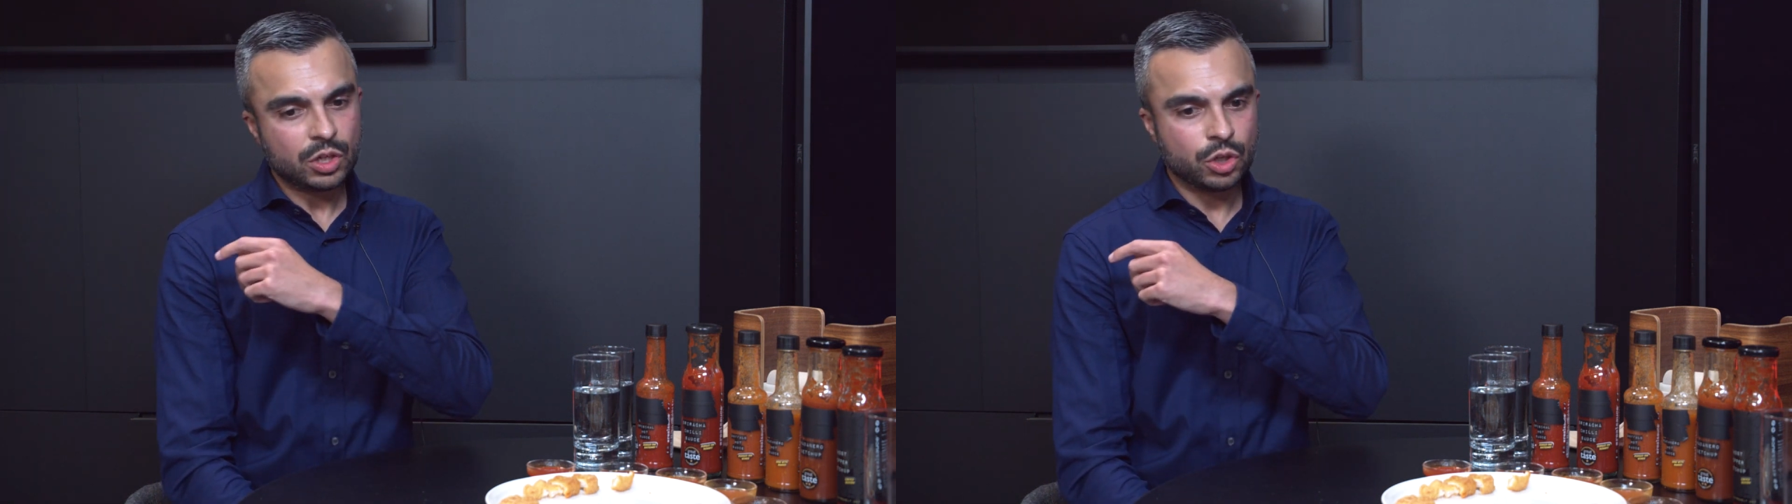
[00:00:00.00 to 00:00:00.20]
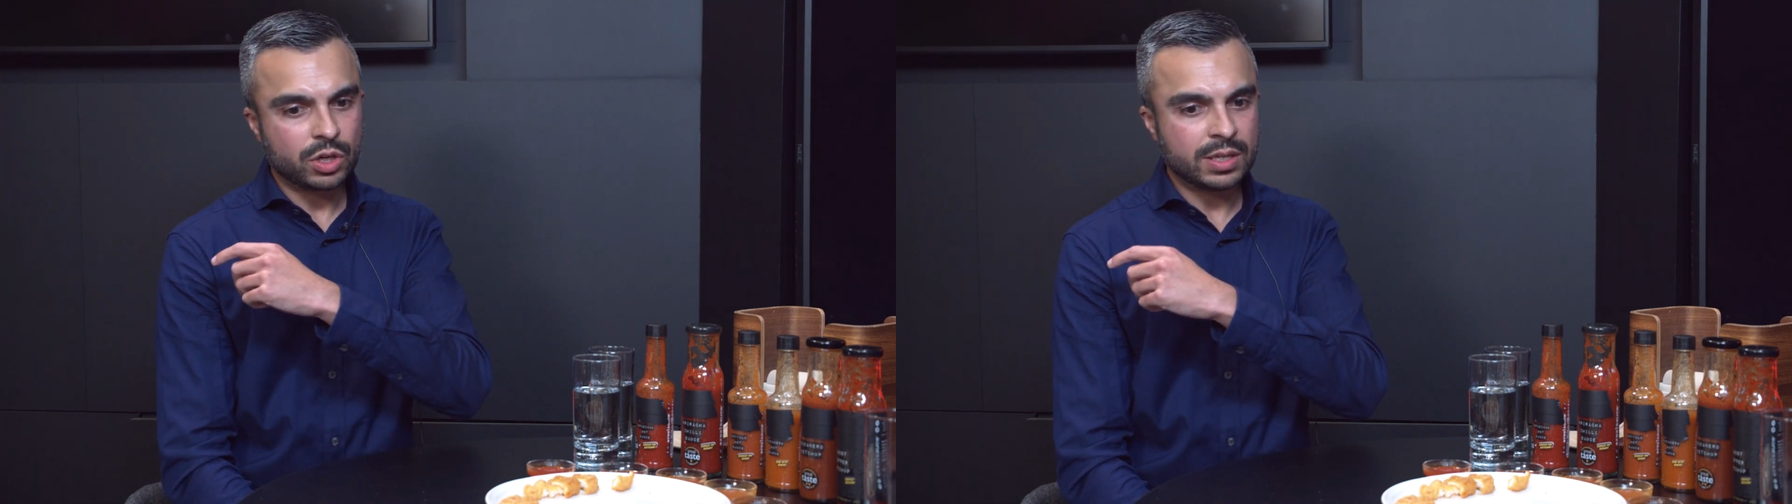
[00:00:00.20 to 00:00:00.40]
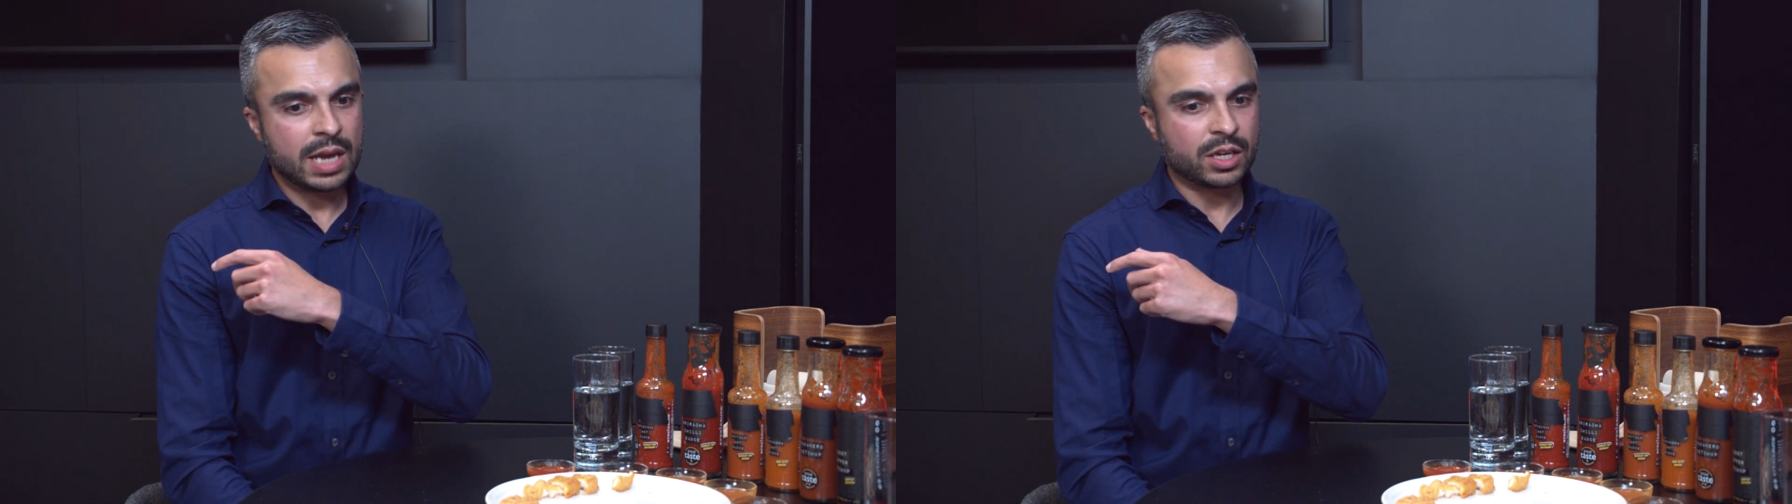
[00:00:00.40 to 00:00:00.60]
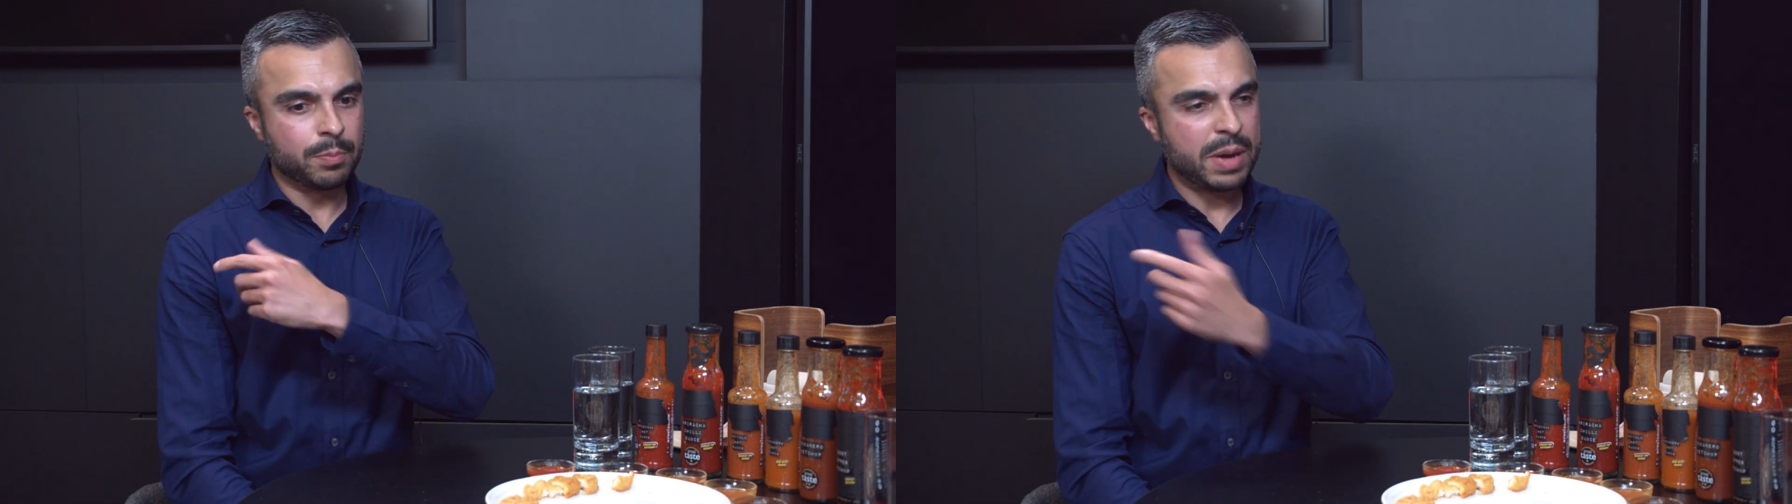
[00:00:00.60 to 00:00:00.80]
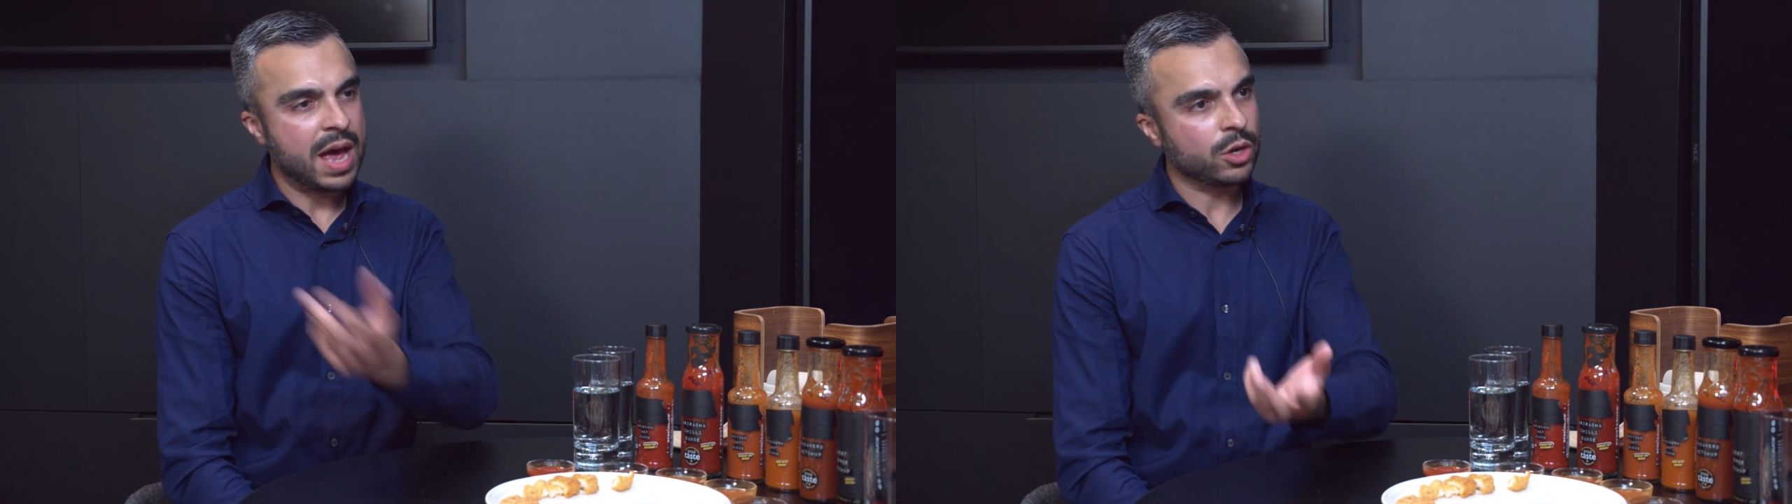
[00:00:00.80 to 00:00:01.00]
You can then
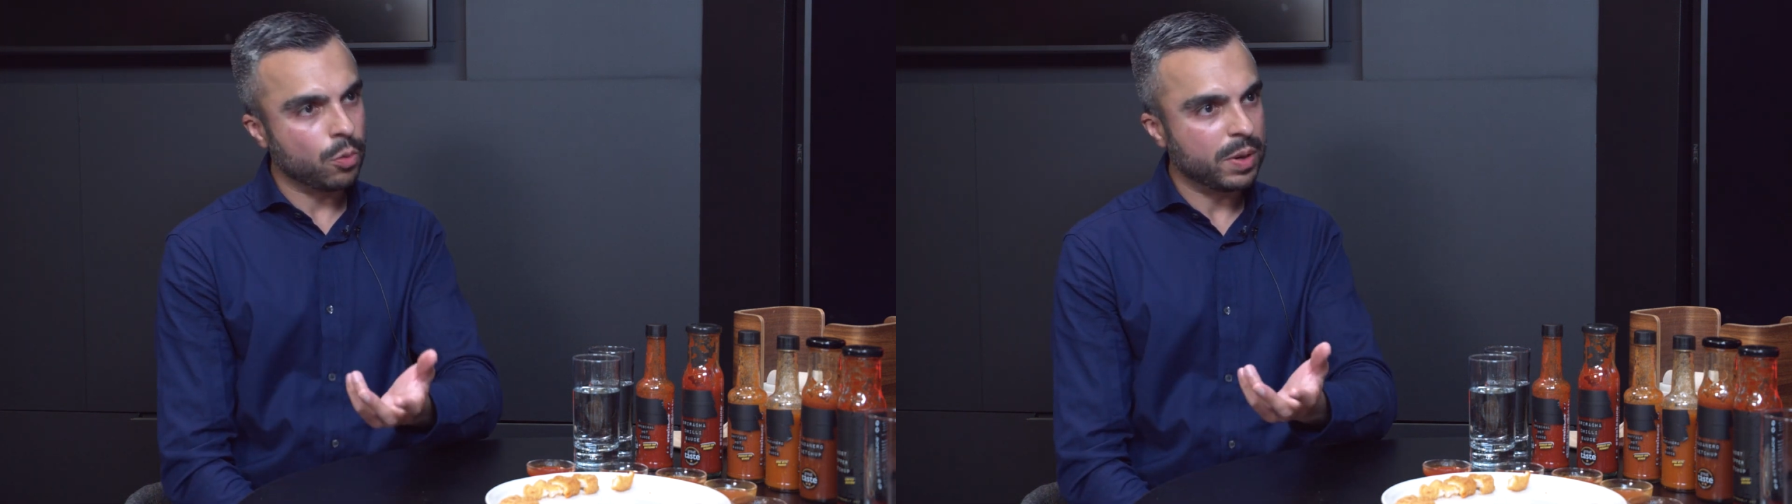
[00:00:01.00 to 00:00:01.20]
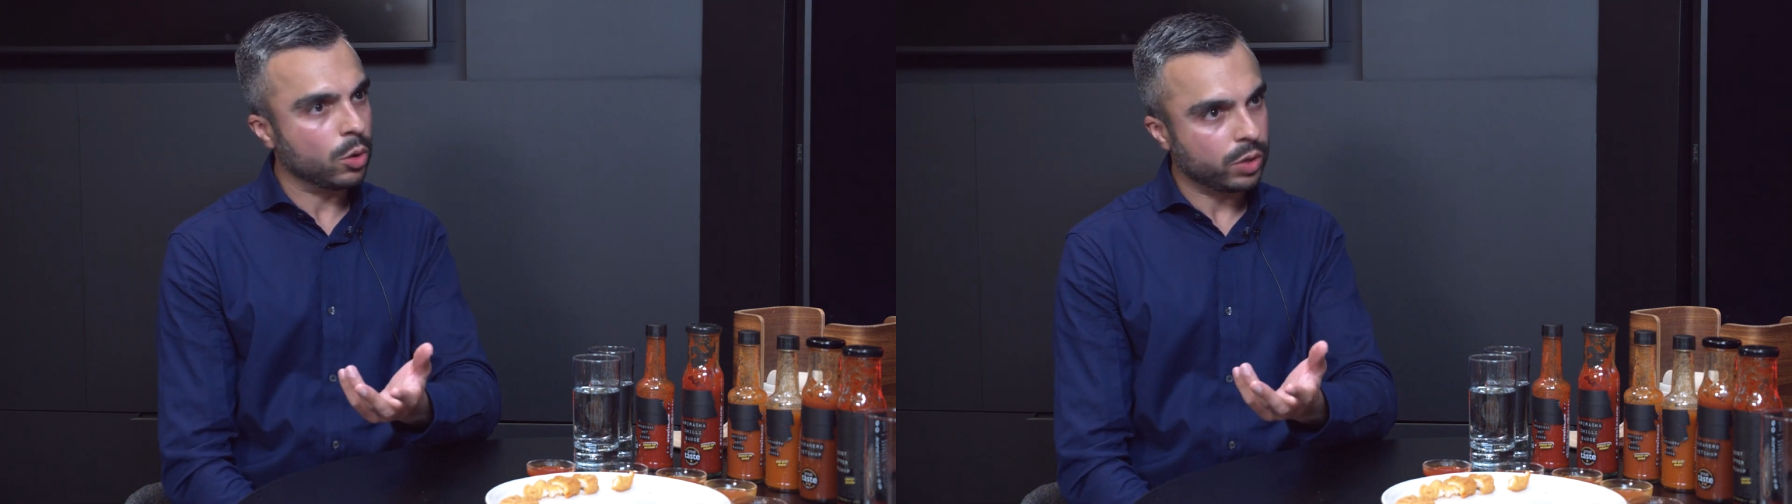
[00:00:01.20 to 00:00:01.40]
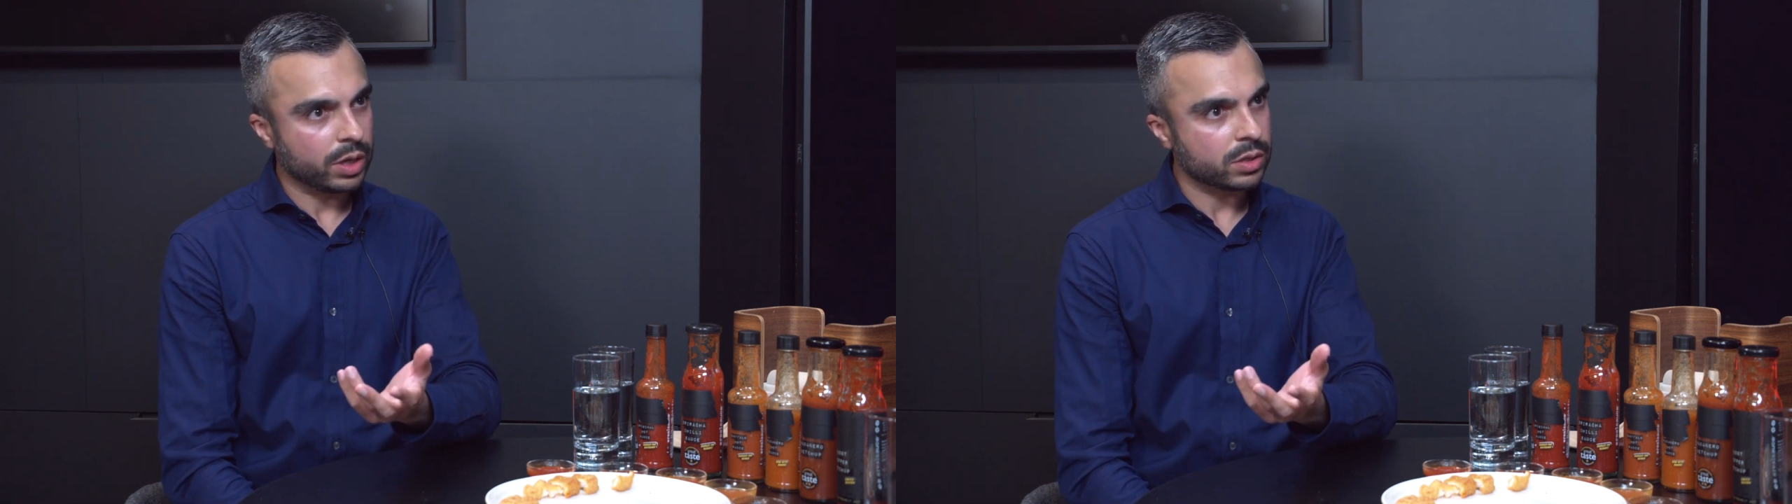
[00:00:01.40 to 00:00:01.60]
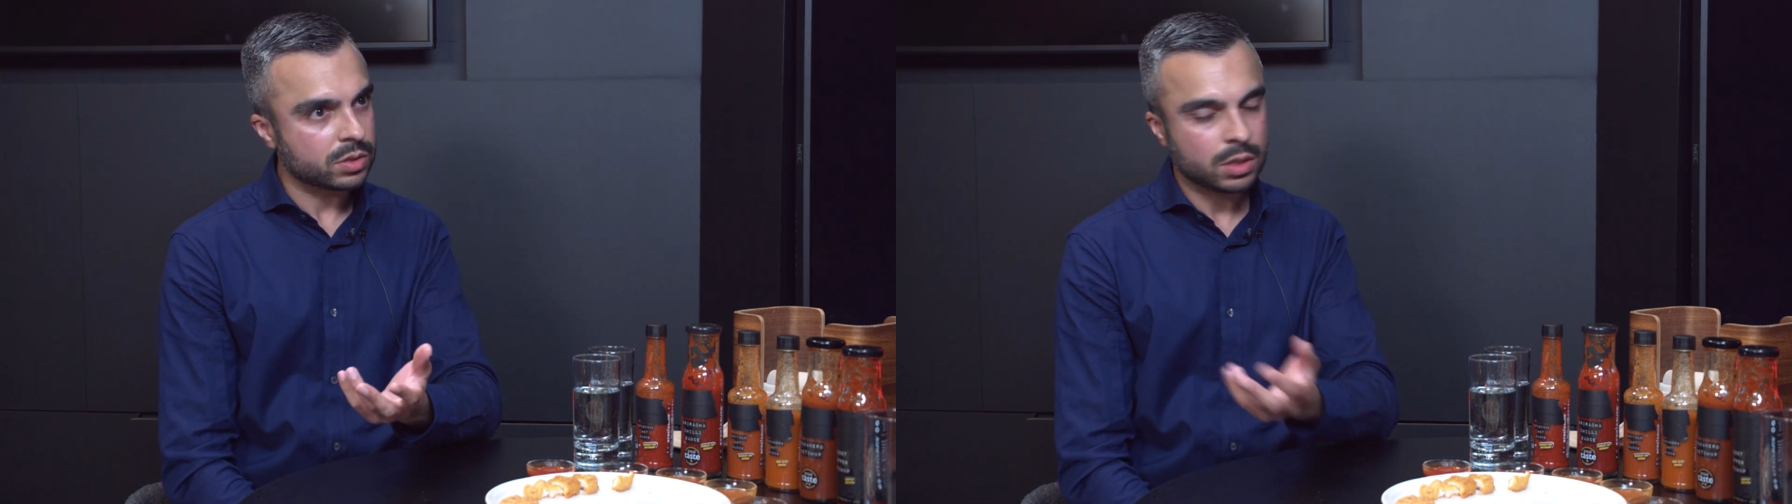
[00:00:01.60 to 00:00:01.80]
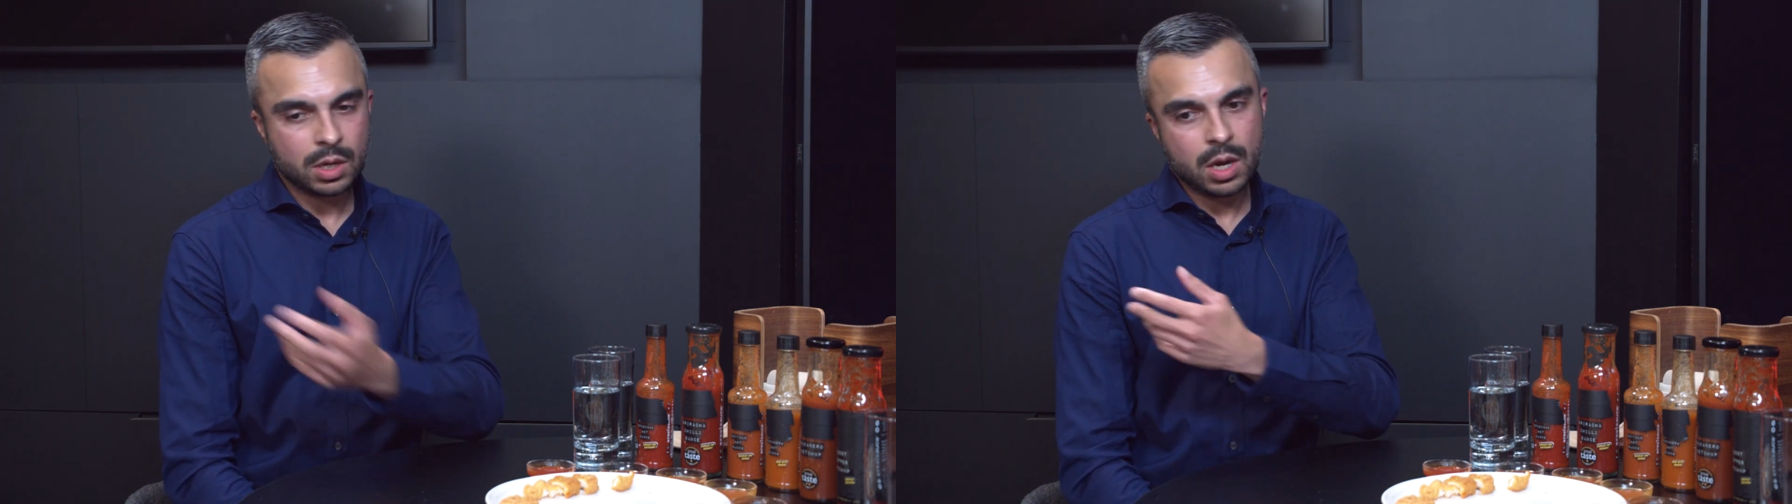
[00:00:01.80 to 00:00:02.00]
compare your buildings,